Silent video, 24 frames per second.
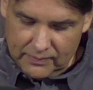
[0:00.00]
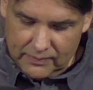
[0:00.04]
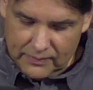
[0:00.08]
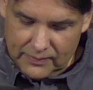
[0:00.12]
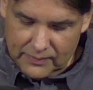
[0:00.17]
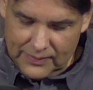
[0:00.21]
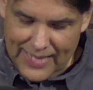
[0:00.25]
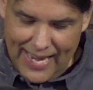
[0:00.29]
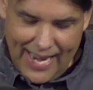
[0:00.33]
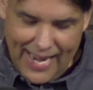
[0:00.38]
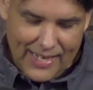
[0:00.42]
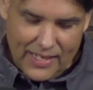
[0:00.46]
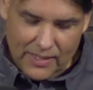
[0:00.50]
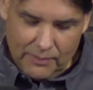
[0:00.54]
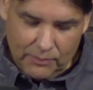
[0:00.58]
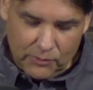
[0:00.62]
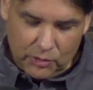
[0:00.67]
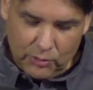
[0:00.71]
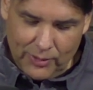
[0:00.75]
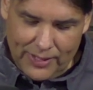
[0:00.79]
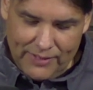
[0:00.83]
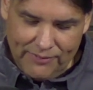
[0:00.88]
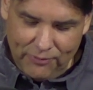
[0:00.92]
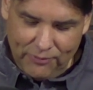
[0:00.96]
Nahum
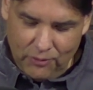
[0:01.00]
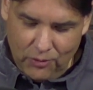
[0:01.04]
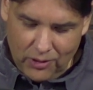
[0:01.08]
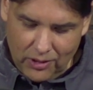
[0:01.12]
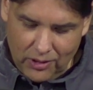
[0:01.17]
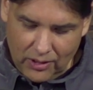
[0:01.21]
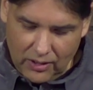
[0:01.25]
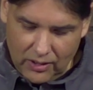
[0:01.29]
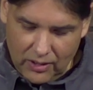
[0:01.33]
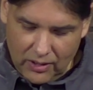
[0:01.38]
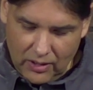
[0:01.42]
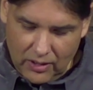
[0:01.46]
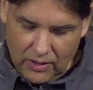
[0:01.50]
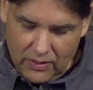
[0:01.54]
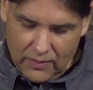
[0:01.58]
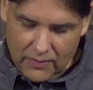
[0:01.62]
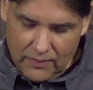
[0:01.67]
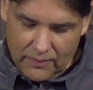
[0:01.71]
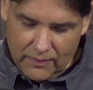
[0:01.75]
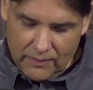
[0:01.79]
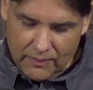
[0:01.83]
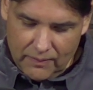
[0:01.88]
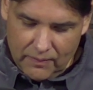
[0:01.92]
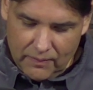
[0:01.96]
3 4.
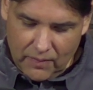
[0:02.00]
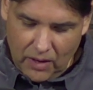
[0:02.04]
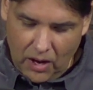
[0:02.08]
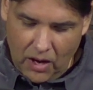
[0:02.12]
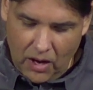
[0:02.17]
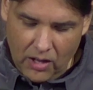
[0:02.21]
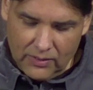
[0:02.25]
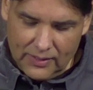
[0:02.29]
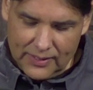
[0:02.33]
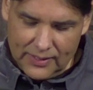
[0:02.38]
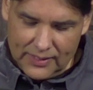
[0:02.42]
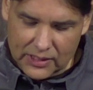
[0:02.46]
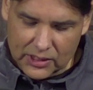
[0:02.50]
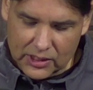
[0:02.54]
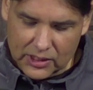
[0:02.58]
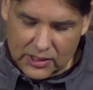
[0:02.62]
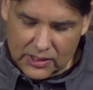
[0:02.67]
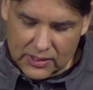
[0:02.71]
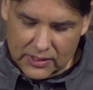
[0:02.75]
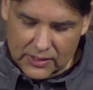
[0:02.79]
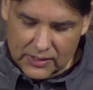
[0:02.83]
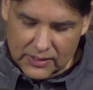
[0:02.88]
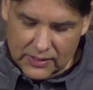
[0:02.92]
All this